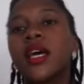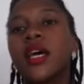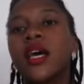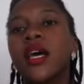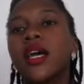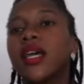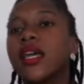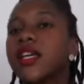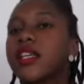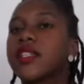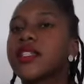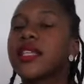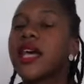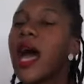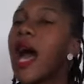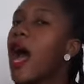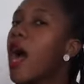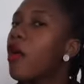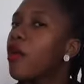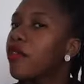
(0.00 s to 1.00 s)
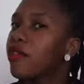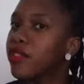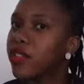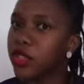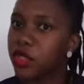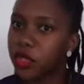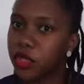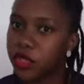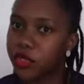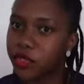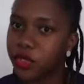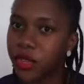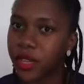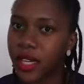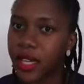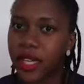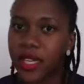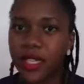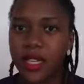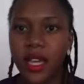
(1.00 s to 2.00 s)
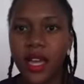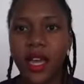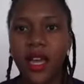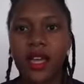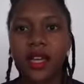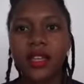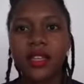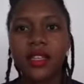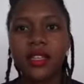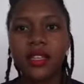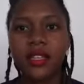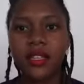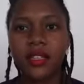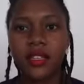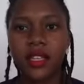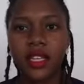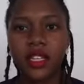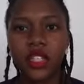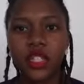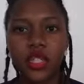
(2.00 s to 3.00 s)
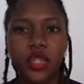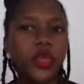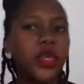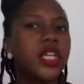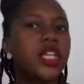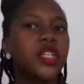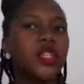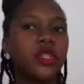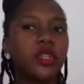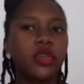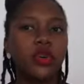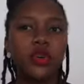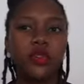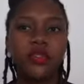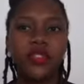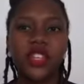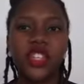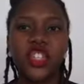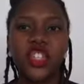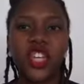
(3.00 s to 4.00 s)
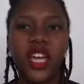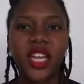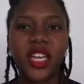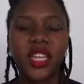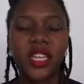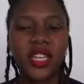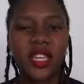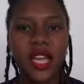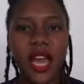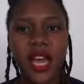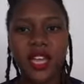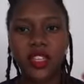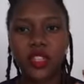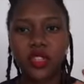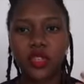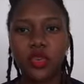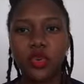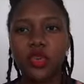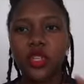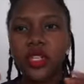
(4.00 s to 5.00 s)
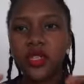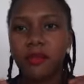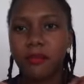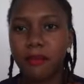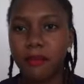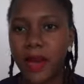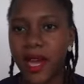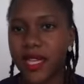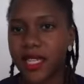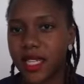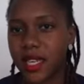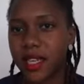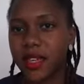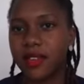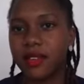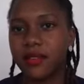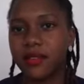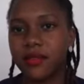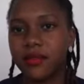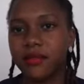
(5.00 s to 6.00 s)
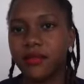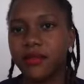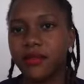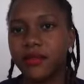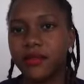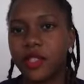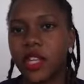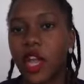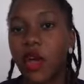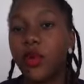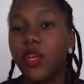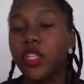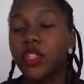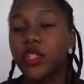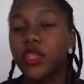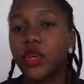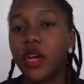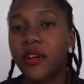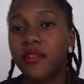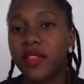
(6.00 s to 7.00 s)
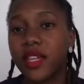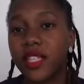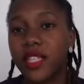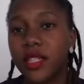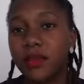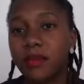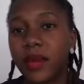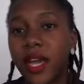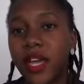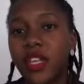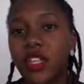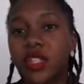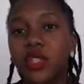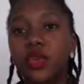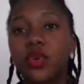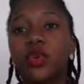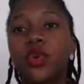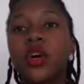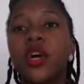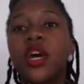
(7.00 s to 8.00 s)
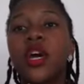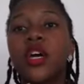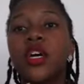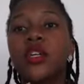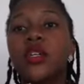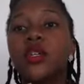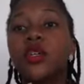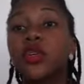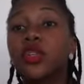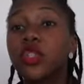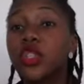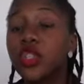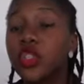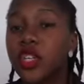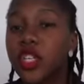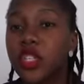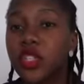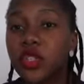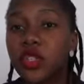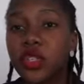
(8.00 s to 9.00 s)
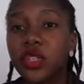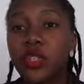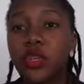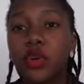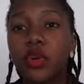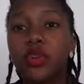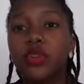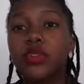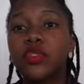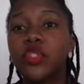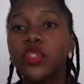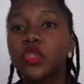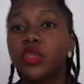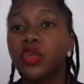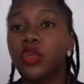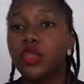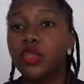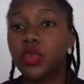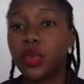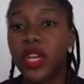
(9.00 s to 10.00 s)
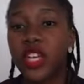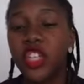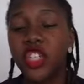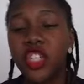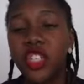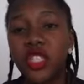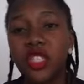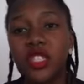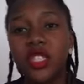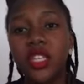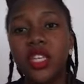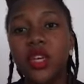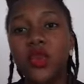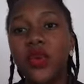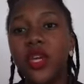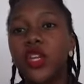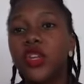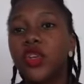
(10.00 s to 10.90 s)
Yes, however, don't forget, the duration of the journey does not matter. I want you to have that in mind. So don't stress yourself to go to HSC when